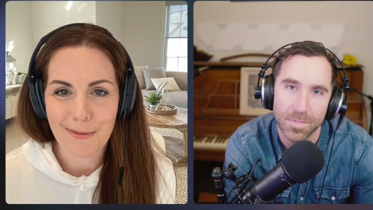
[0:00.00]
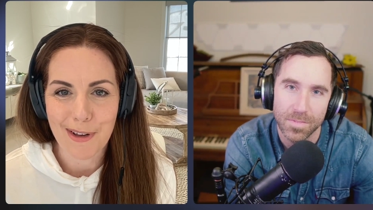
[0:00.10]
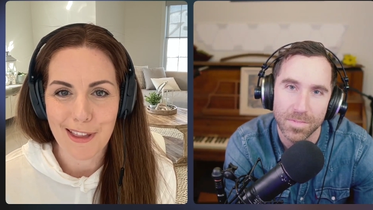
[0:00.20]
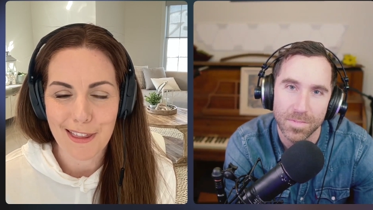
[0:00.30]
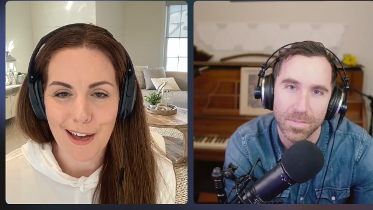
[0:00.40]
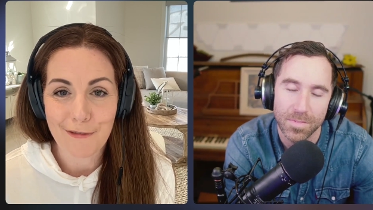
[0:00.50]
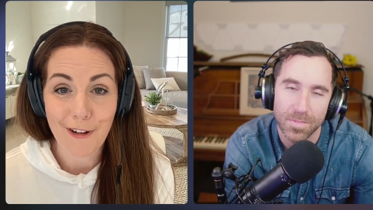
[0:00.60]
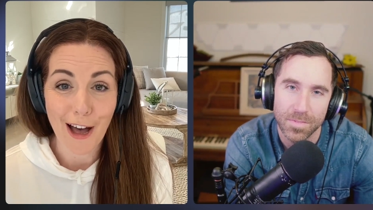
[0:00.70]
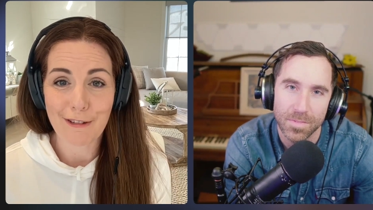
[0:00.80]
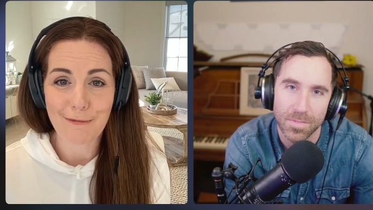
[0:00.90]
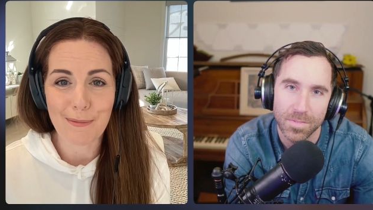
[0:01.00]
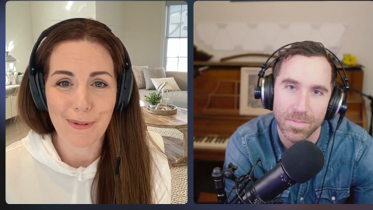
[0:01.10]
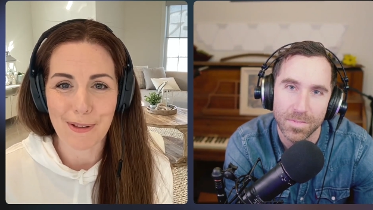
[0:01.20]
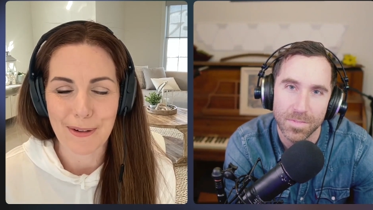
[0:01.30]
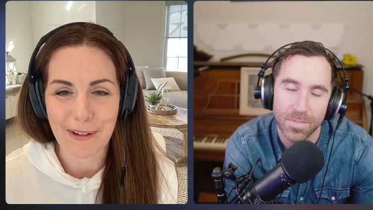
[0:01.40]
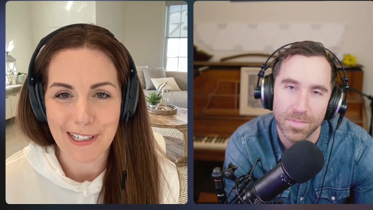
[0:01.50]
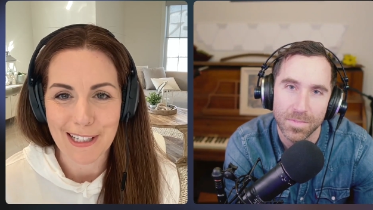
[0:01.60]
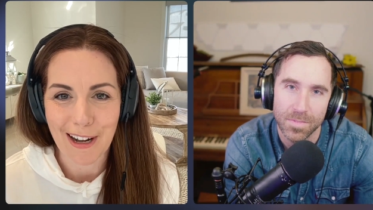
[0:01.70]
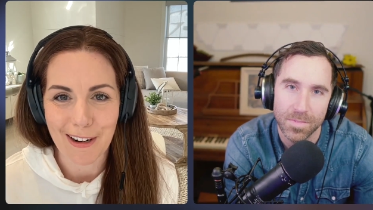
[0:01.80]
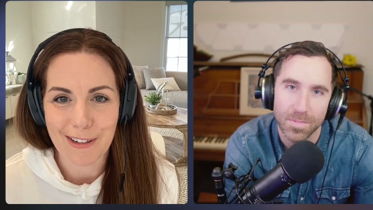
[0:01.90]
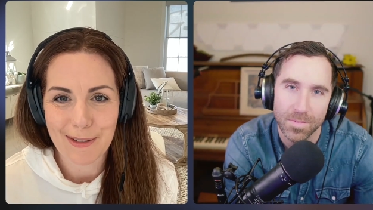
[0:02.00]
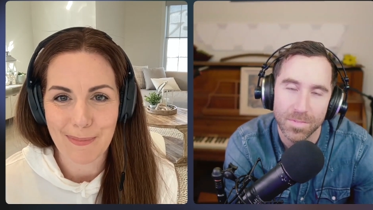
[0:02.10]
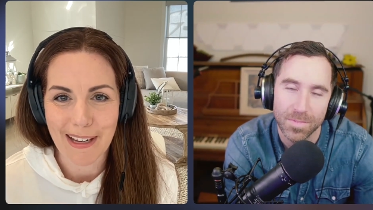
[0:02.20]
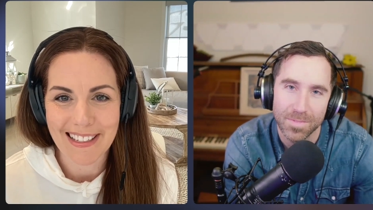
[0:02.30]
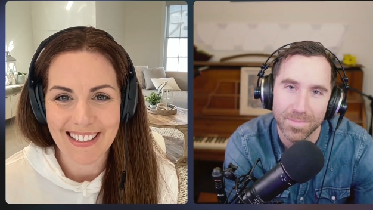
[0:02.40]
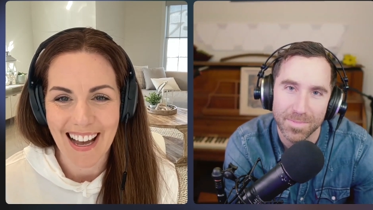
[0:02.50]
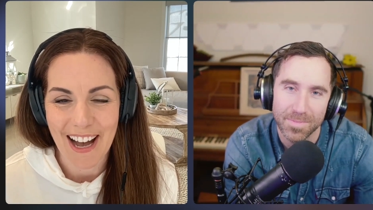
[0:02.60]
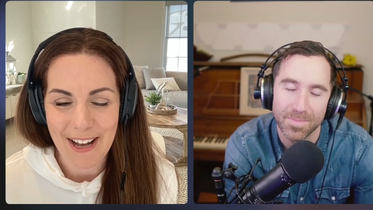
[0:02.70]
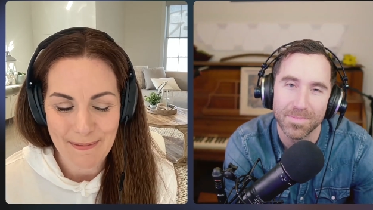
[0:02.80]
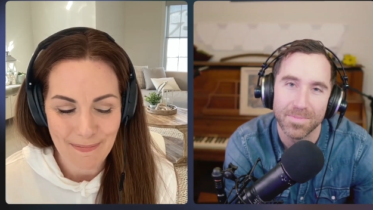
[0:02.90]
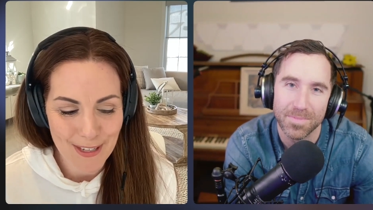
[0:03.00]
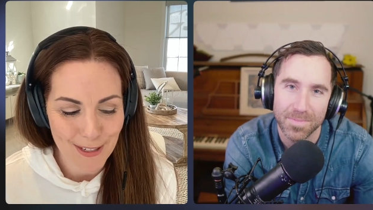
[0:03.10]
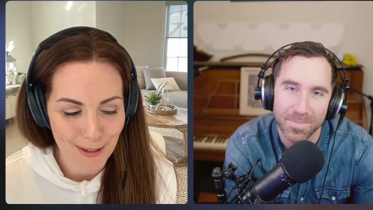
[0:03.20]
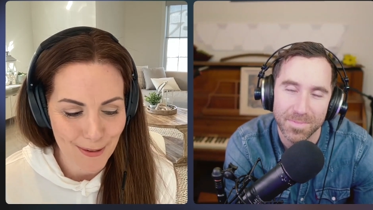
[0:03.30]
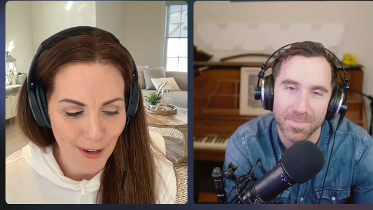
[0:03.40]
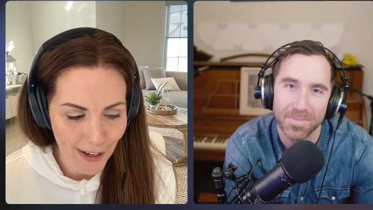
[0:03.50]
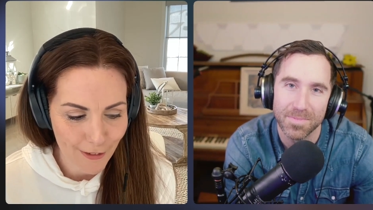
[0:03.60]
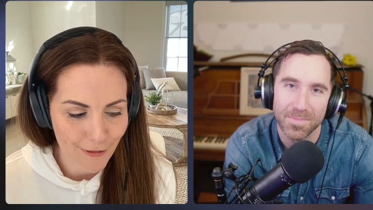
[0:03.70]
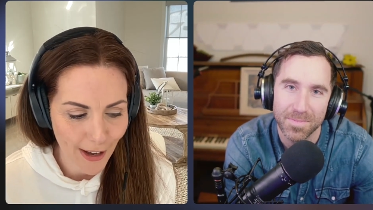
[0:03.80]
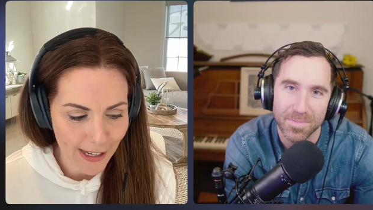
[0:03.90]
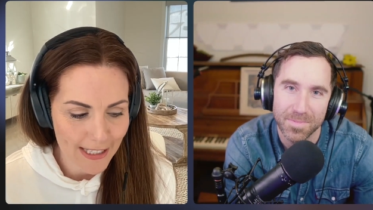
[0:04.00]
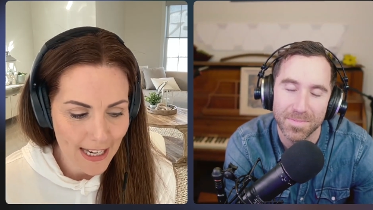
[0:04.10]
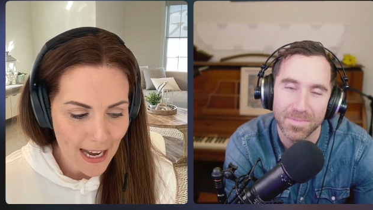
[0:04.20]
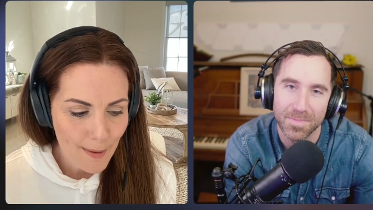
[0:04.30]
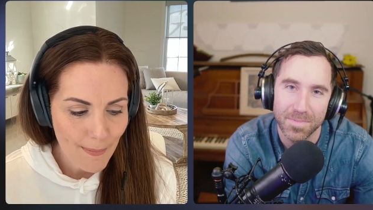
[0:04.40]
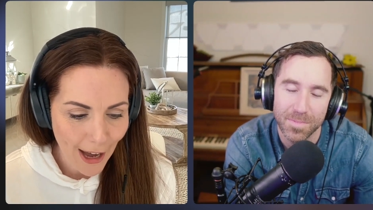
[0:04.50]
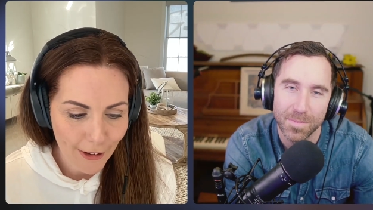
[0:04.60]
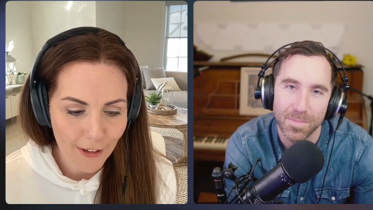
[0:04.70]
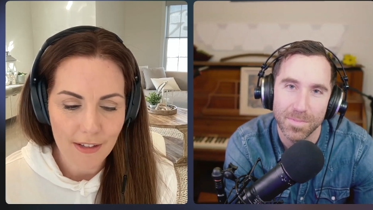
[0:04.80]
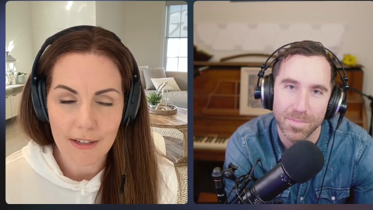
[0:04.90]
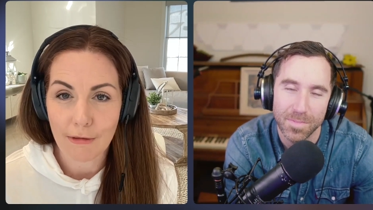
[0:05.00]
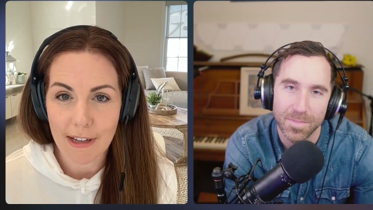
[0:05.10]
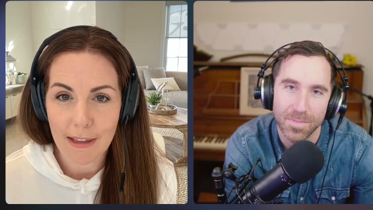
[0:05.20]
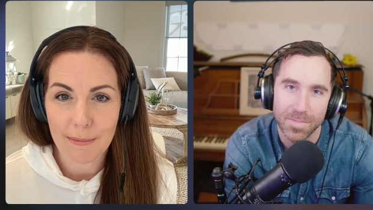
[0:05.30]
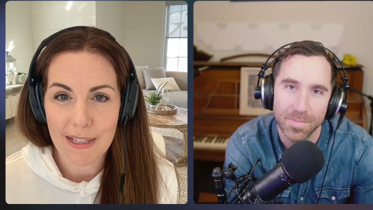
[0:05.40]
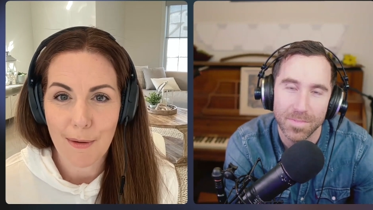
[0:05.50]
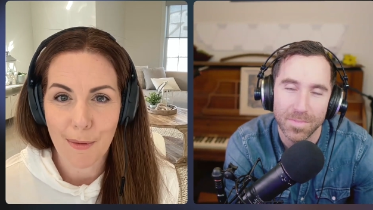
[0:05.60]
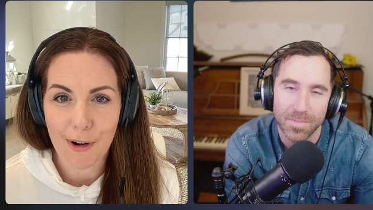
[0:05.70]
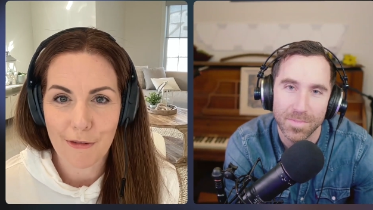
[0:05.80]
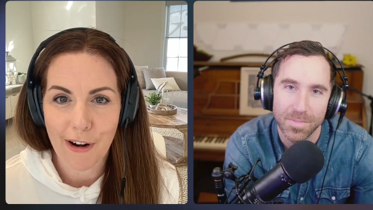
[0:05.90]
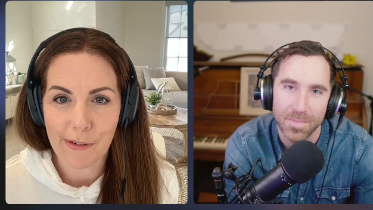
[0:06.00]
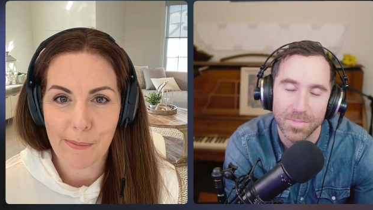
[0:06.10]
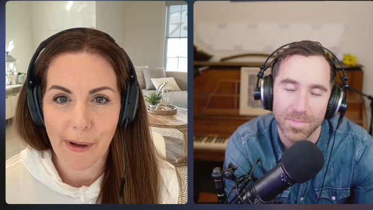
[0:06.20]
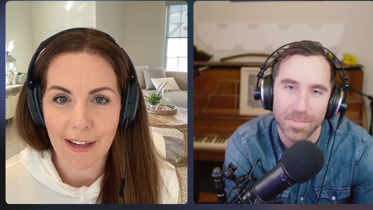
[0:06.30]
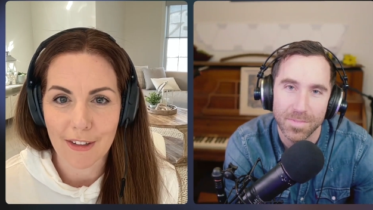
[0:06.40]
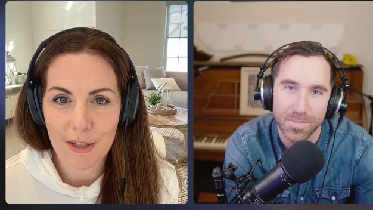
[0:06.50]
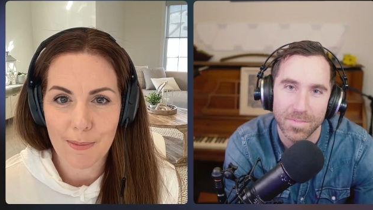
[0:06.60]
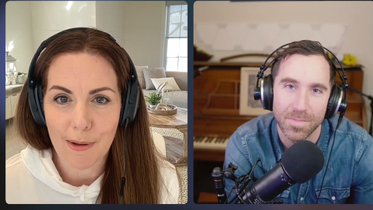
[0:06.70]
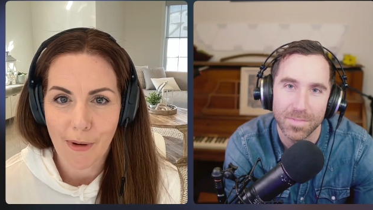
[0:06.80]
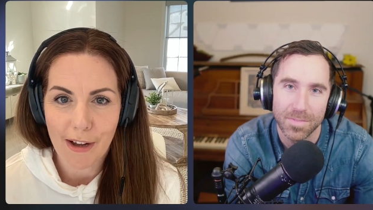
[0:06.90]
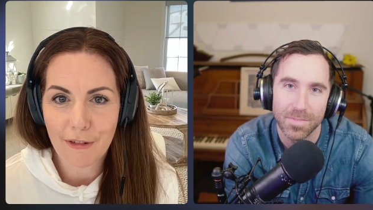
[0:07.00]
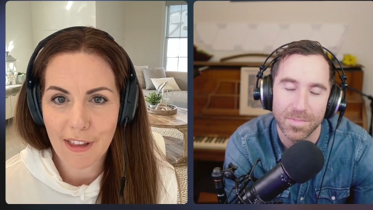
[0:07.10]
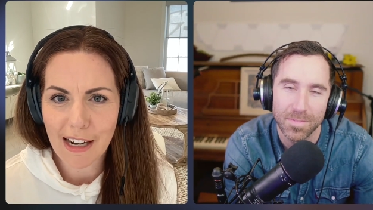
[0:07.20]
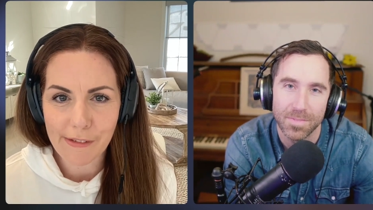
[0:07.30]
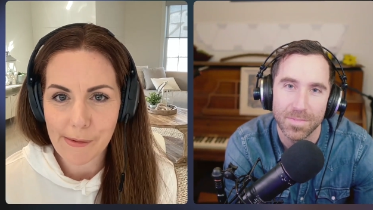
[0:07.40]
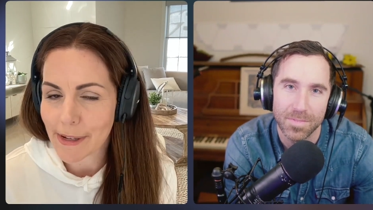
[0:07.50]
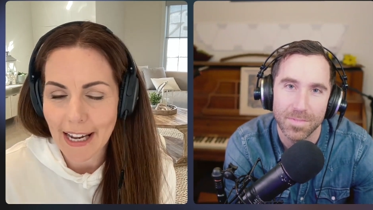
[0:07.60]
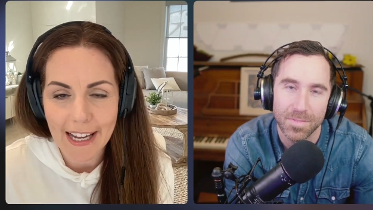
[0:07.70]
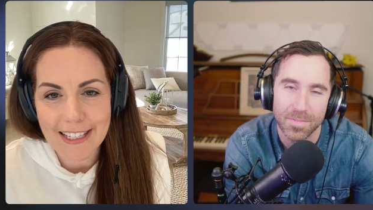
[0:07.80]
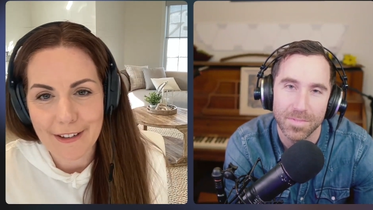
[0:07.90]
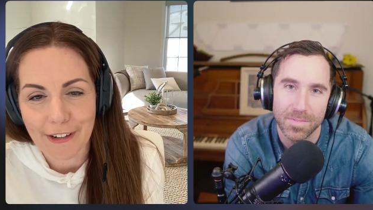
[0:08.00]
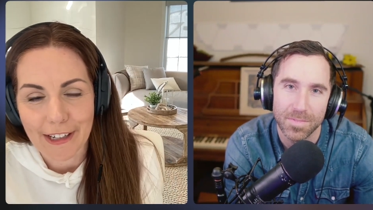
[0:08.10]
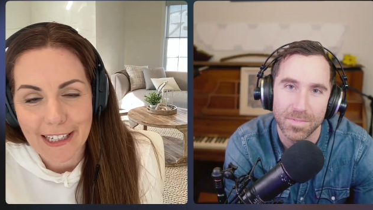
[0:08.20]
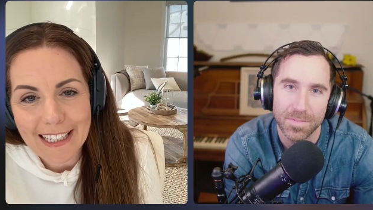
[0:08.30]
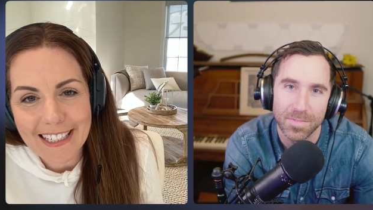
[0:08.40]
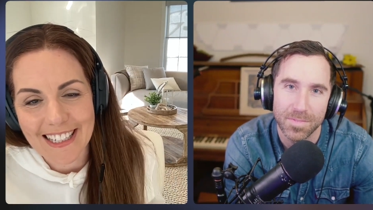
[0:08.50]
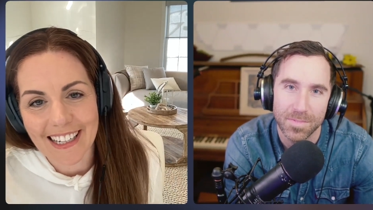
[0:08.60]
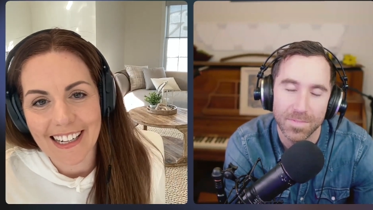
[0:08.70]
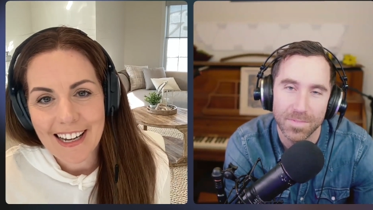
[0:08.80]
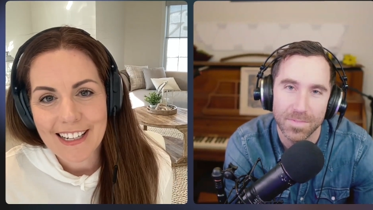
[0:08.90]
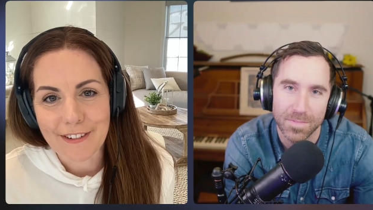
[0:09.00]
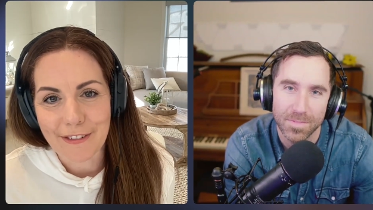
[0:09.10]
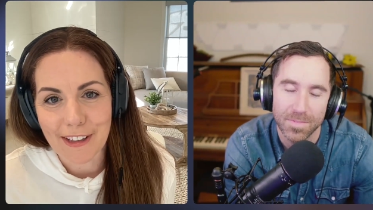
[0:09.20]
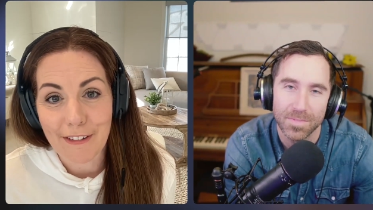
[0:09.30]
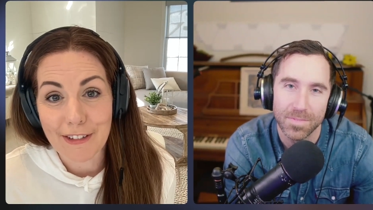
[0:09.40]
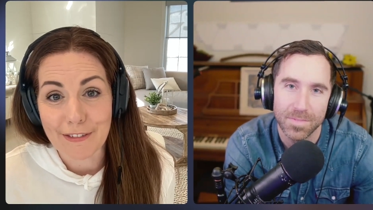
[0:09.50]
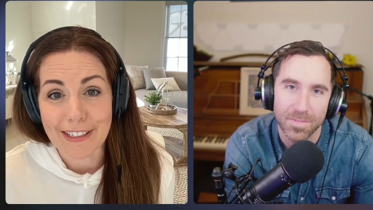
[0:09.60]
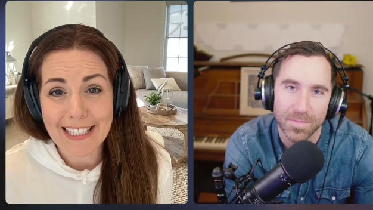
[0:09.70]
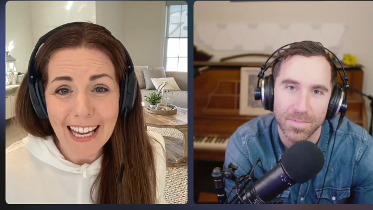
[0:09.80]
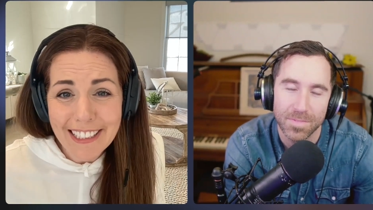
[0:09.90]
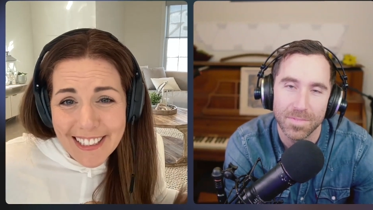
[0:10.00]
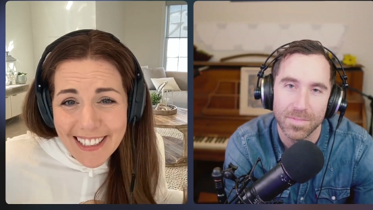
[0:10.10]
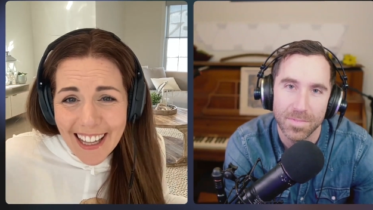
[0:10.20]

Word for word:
Speaker 1: with uh, five people who are in our space um, to kind of find patterns and rhythms that work for everybody. Just being mindful that everybody has different needs and different levels of attention